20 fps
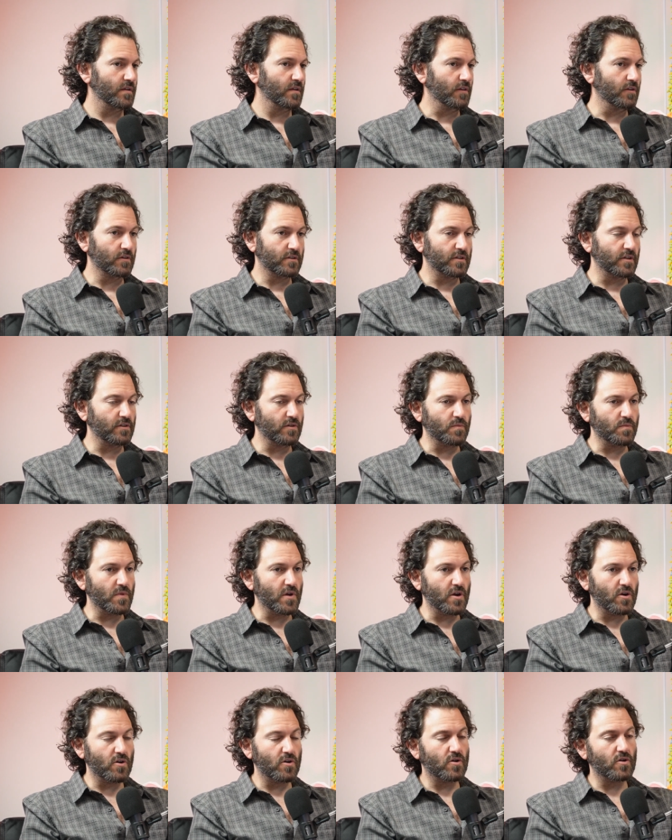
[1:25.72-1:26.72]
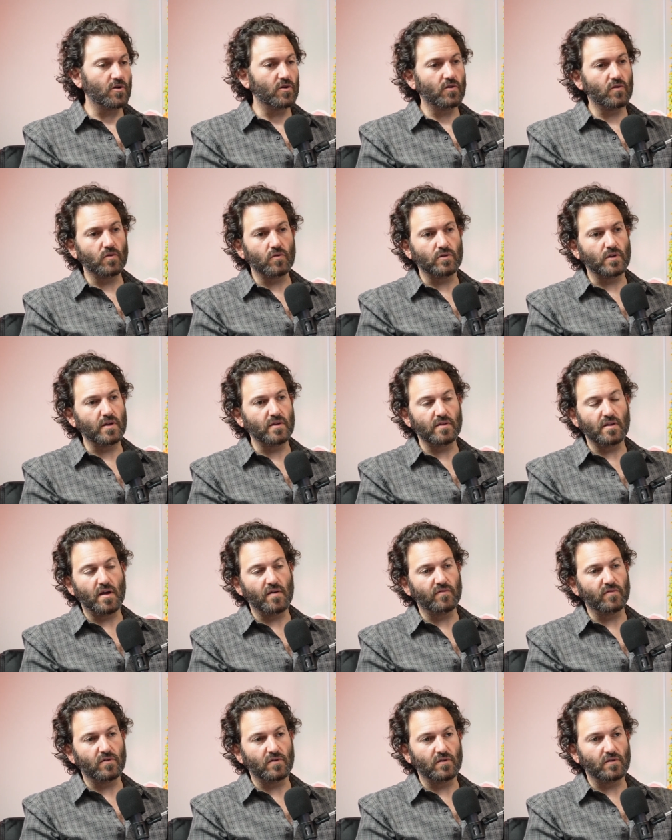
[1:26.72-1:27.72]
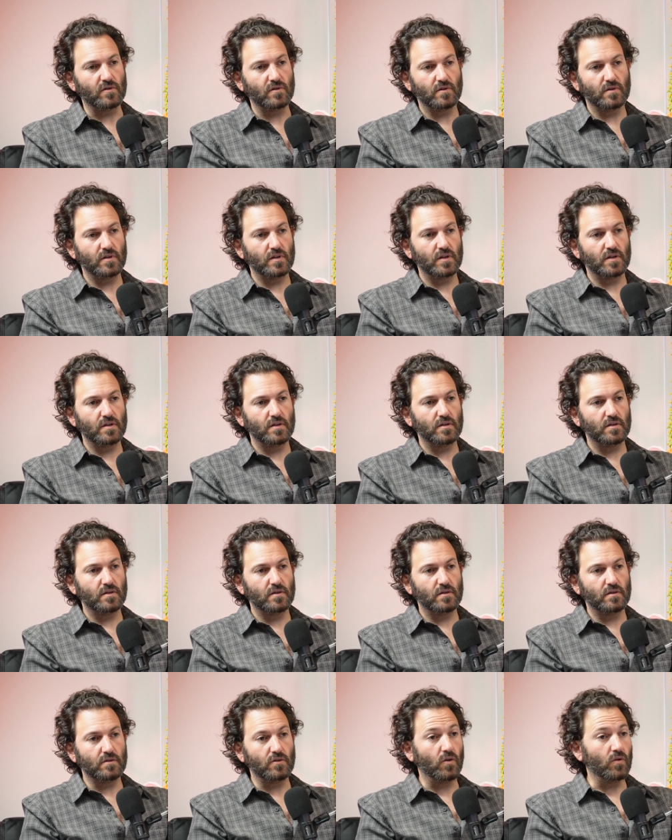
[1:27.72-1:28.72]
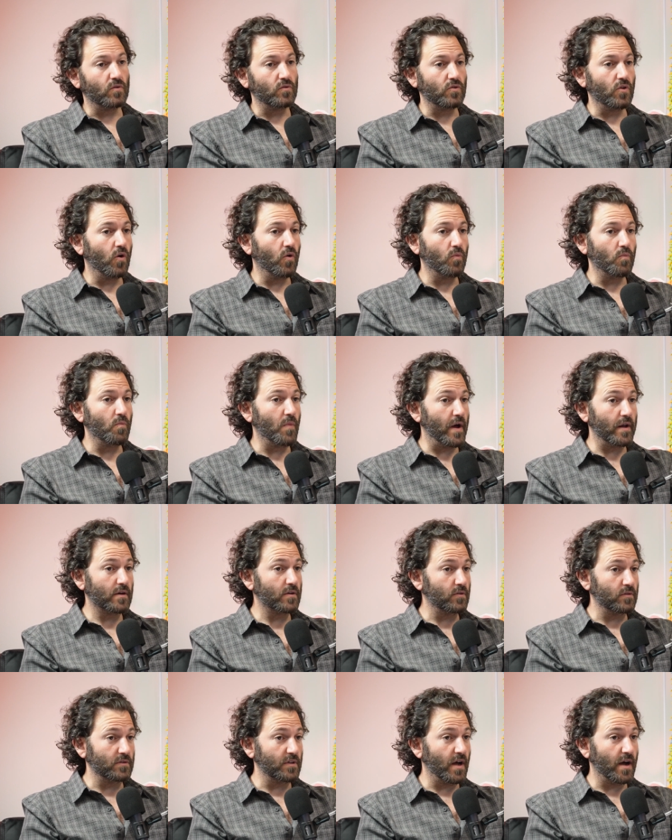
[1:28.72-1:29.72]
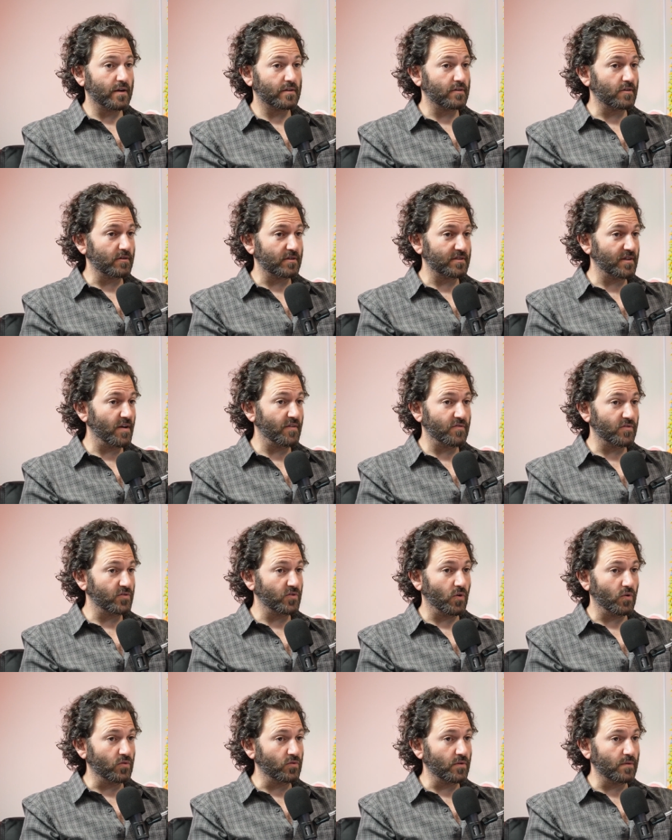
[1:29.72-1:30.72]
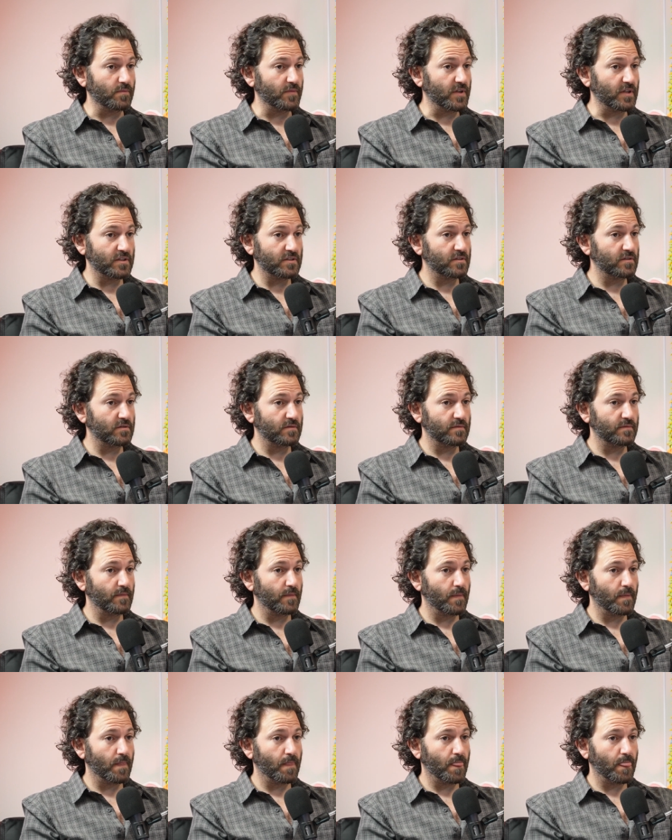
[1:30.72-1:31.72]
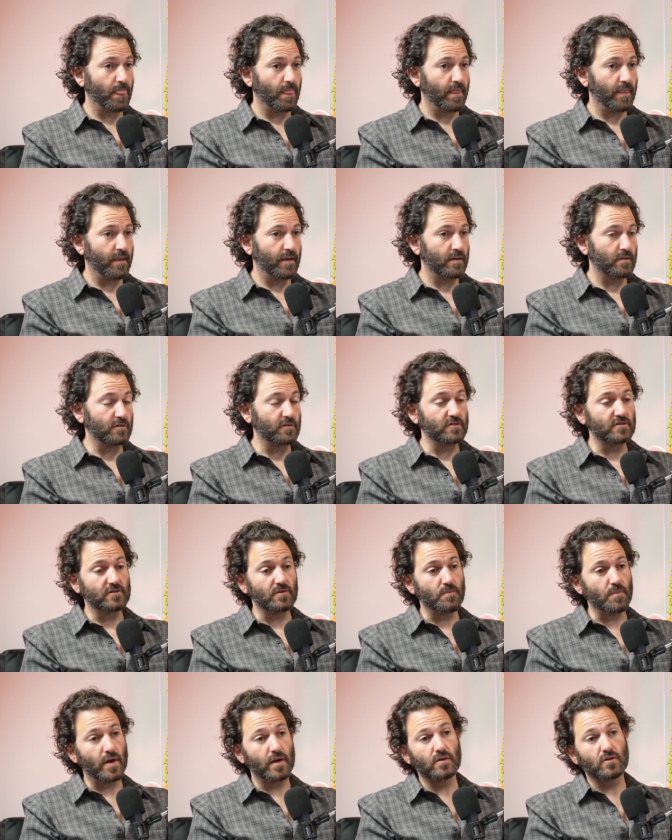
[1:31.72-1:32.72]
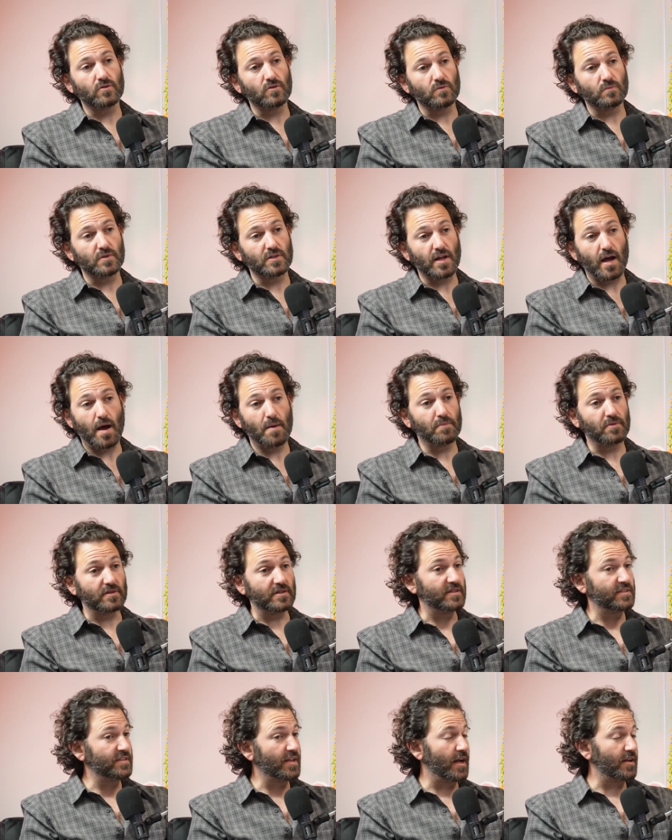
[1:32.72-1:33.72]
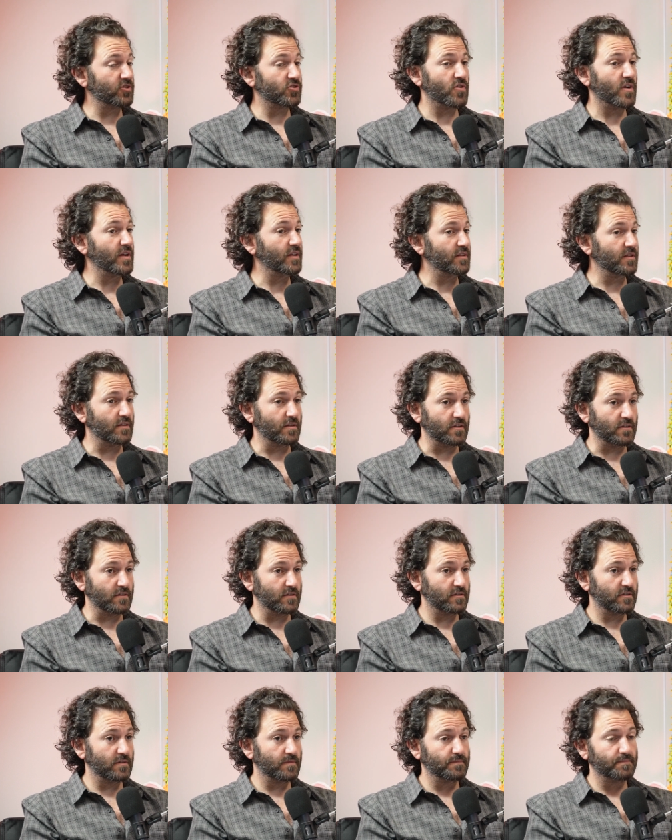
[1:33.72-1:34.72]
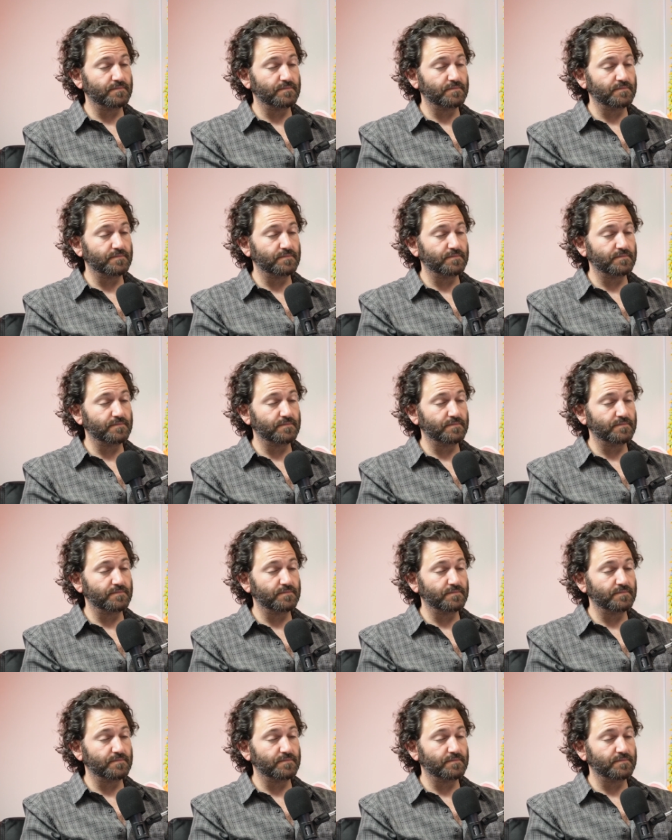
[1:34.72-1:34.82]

looked in the mirror or they never no no medical doctor has ever told them this because the medical monopoly is not trained in this